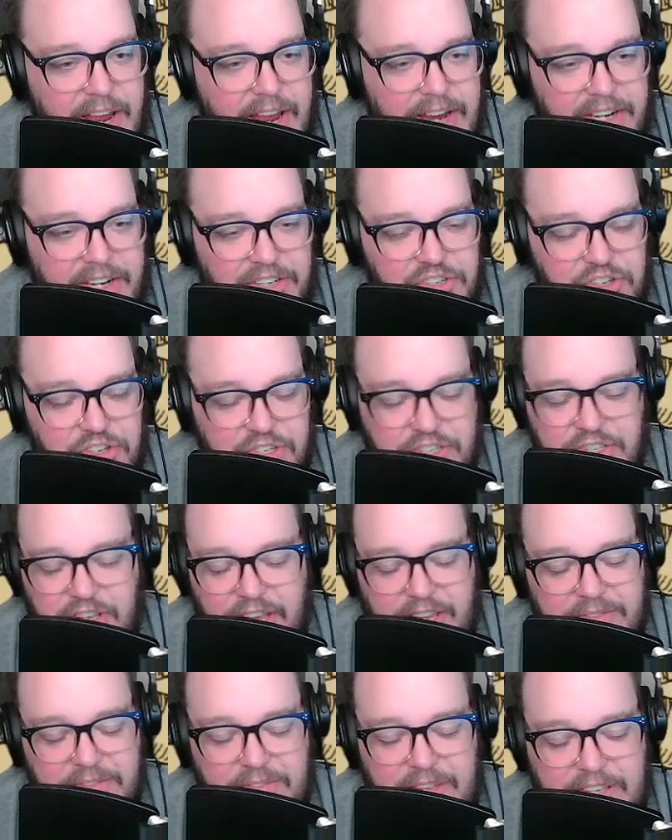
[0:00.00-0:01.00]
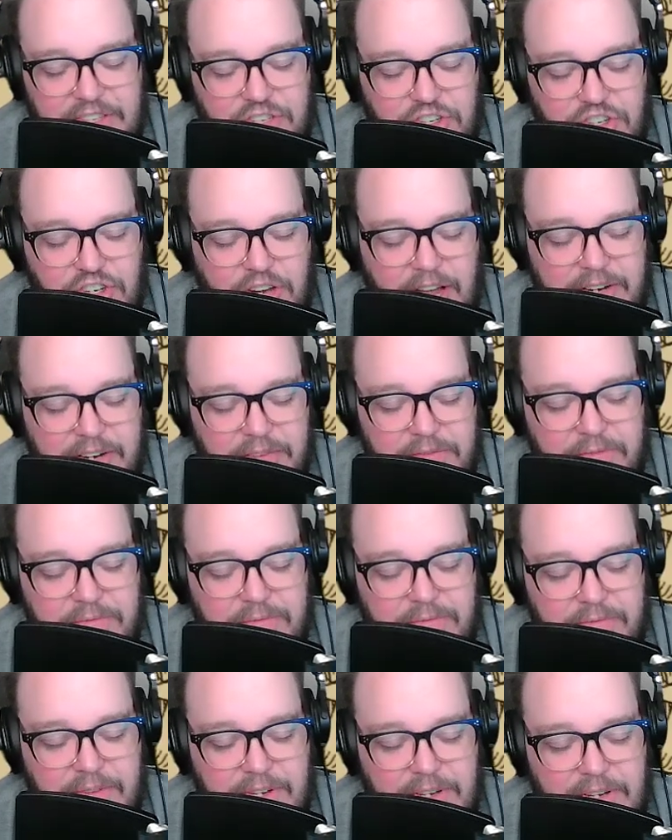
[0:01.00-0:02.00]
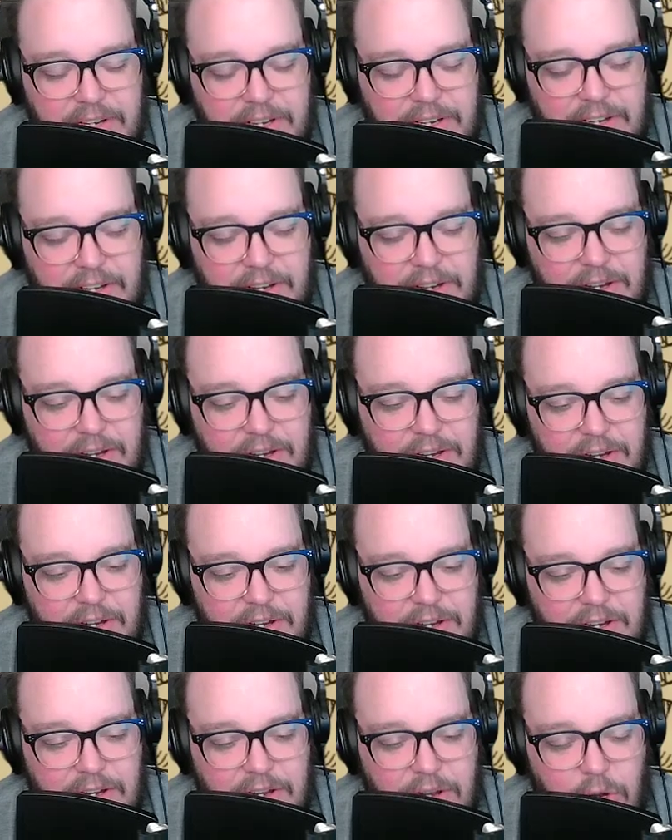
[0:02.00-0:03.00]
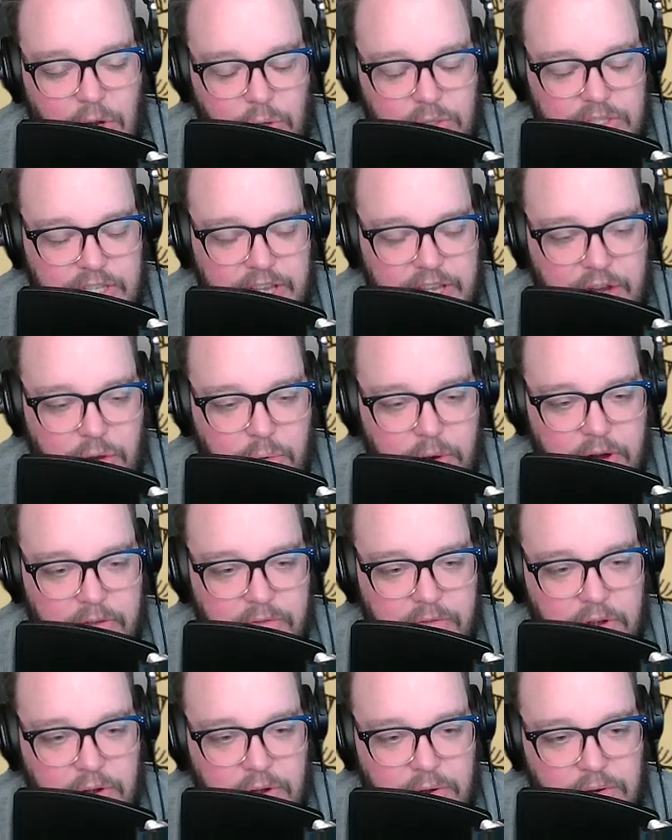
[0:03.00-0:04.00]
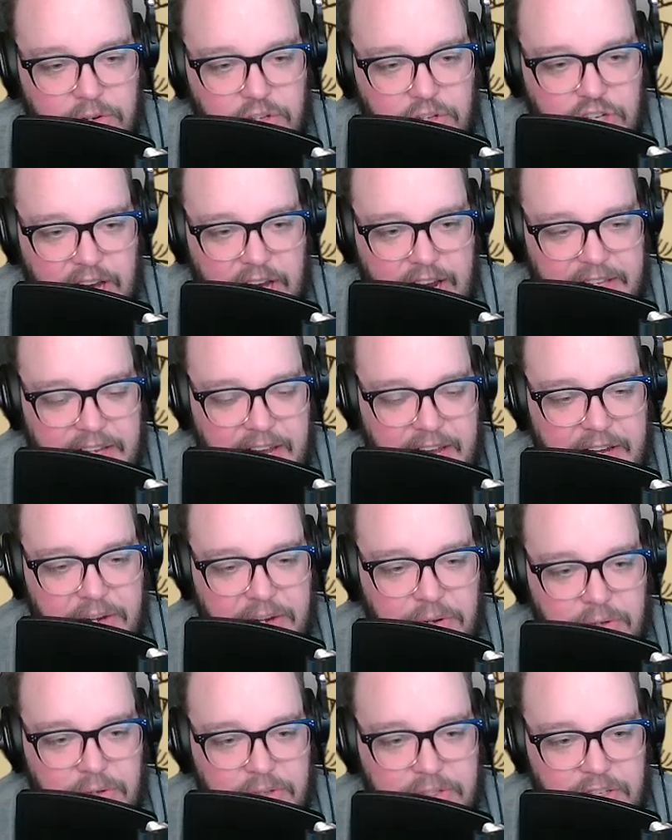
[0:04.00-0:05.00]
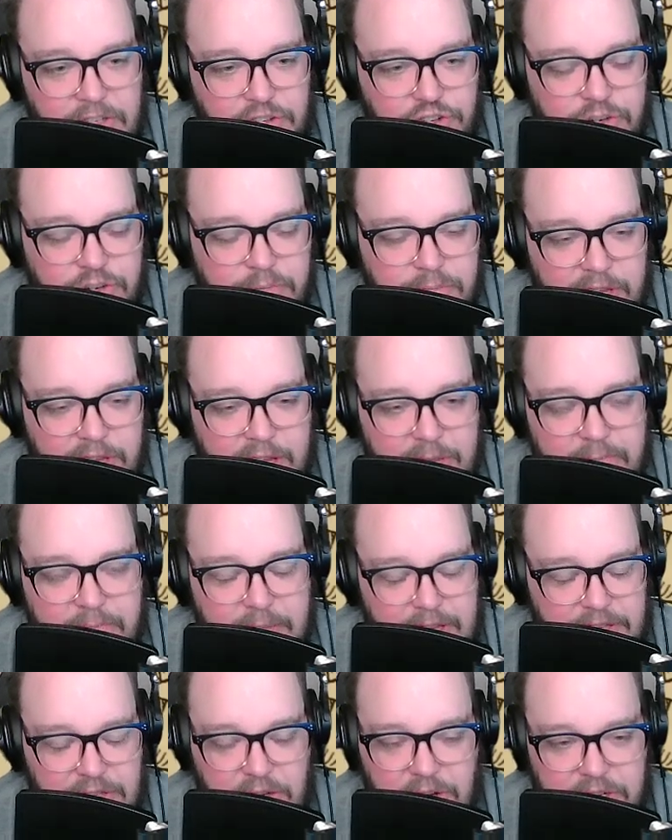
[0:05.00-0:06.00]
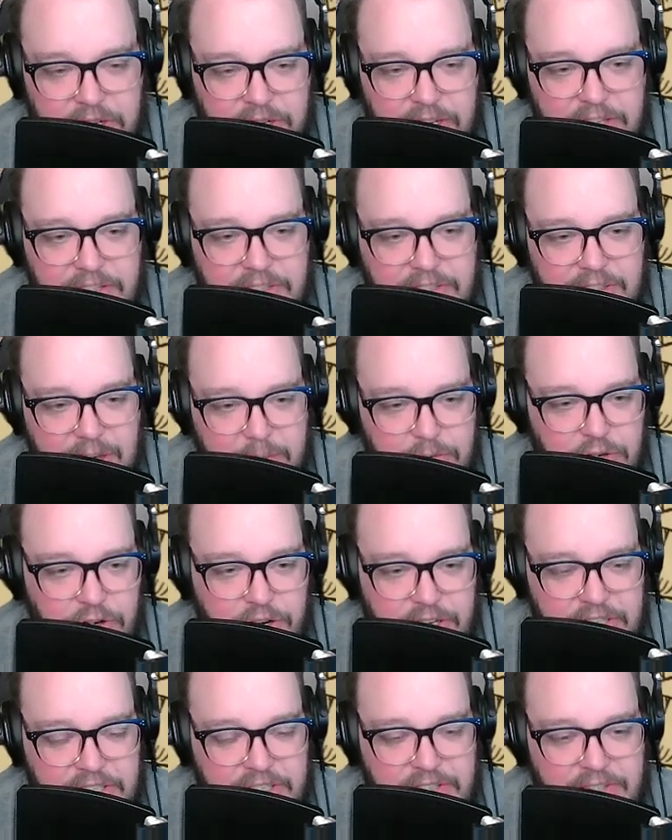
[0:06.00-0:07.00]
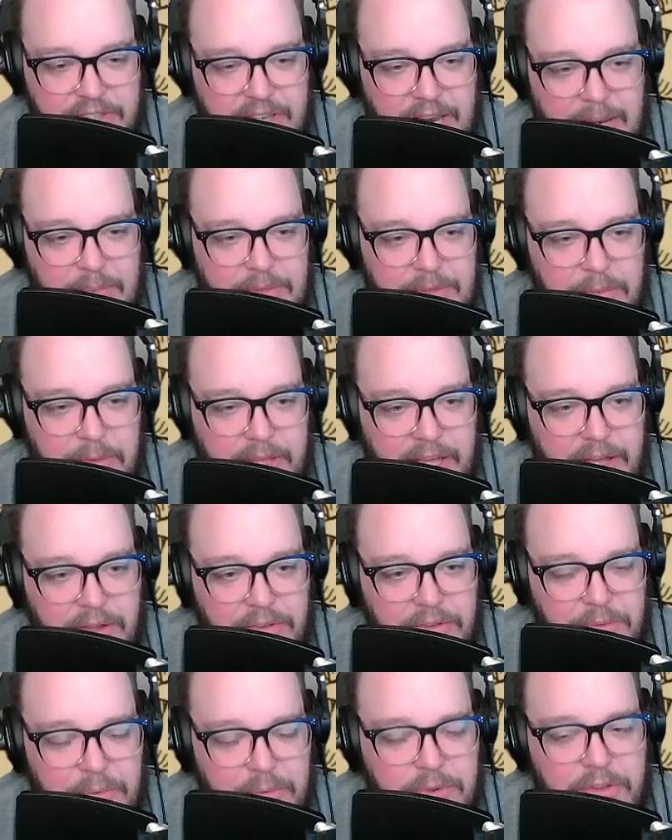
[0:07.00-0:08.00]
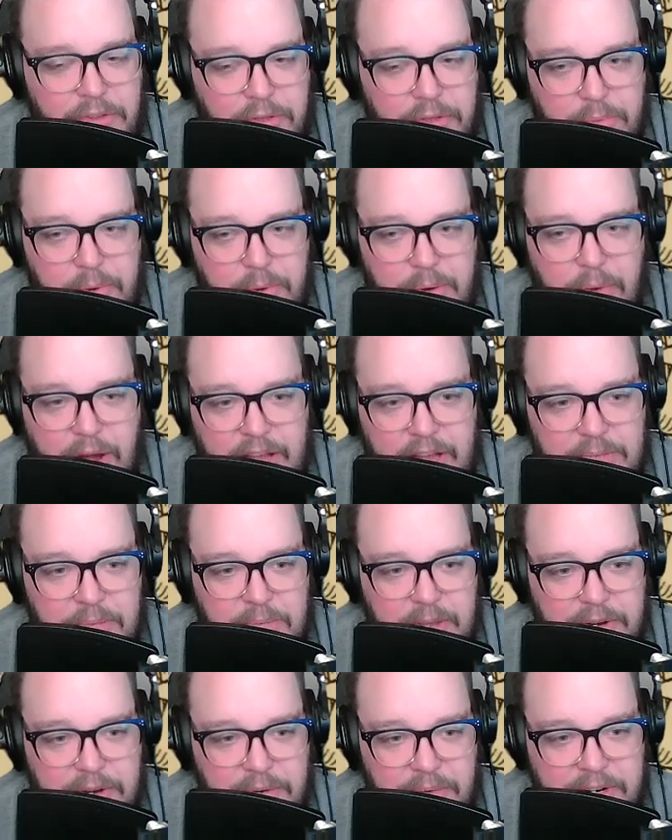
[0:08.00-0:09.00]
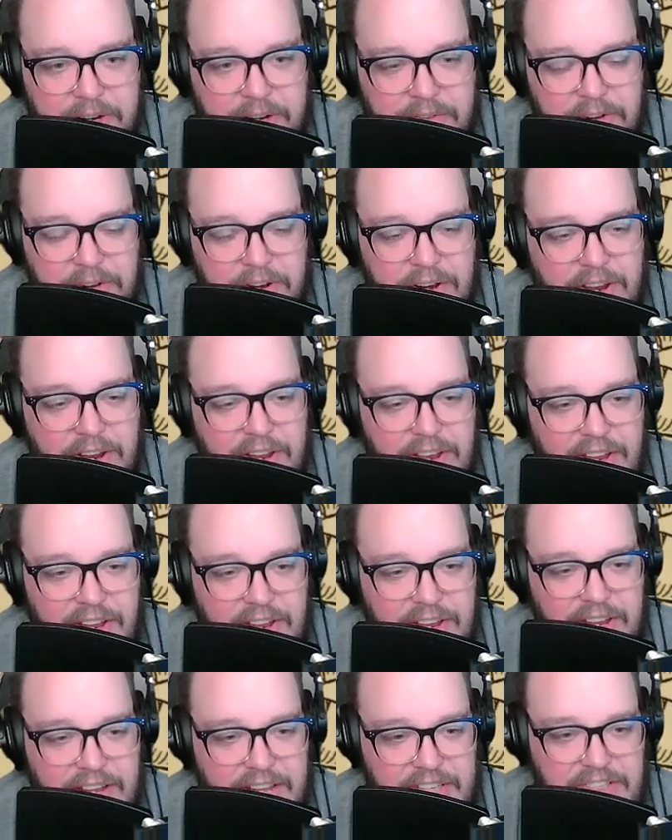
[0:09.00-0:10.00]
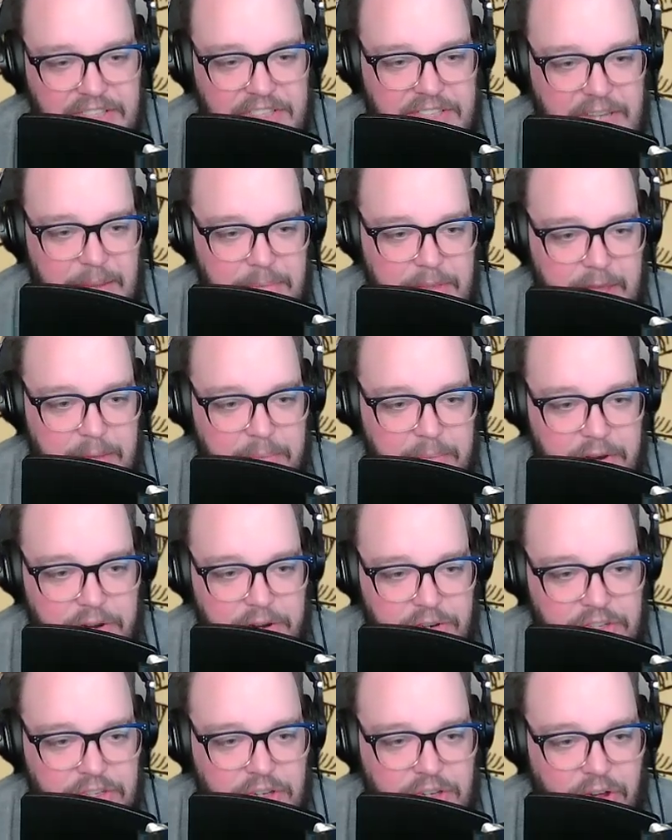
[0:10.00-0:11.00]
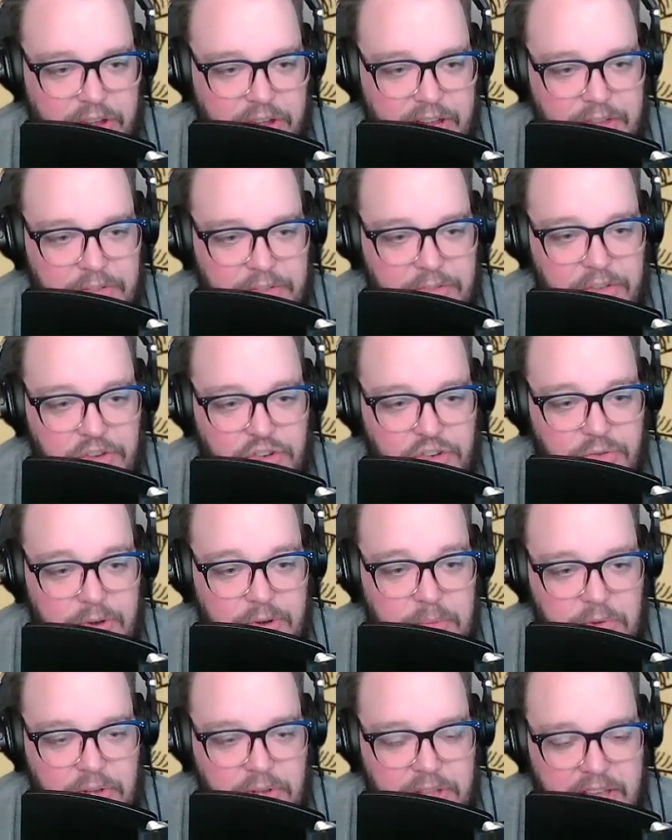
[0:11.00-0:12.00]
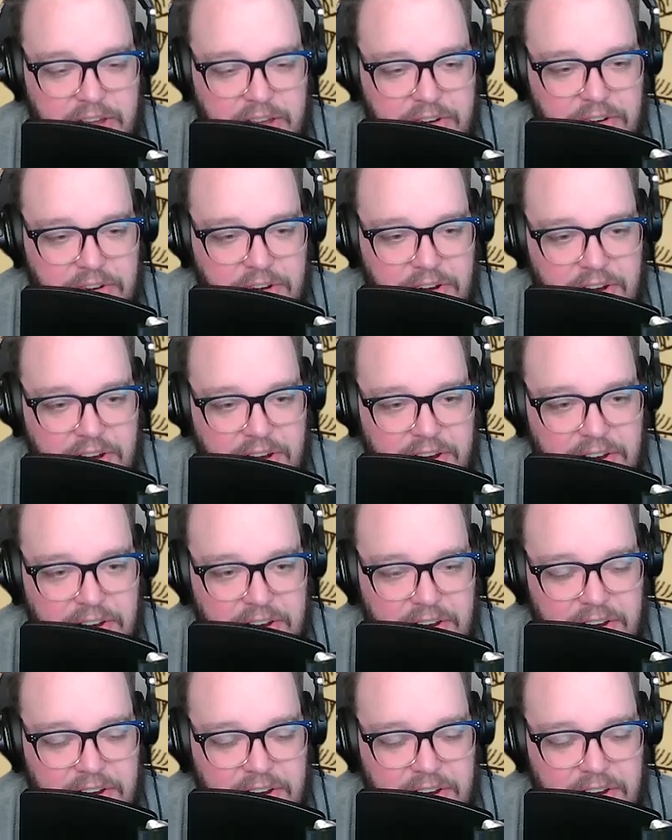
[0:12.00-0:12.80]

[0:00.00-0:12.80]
And it's just like it's a shot of Jose Cuervo, Jack Daniels, and Jim Beam. That's all it is. I'm sure it's named something else. What is it, Three Wise Men or whatever? It's the same thing, but you're just calling it the triple header